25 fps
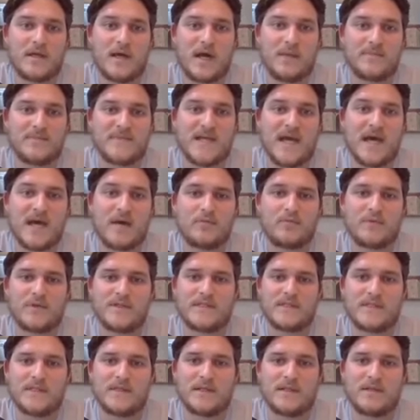Up top
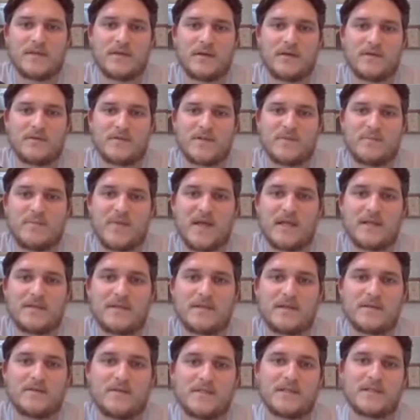we see those
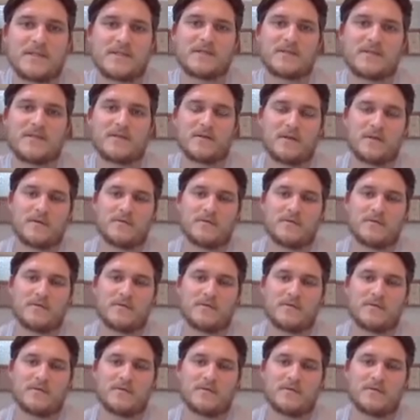pentoses,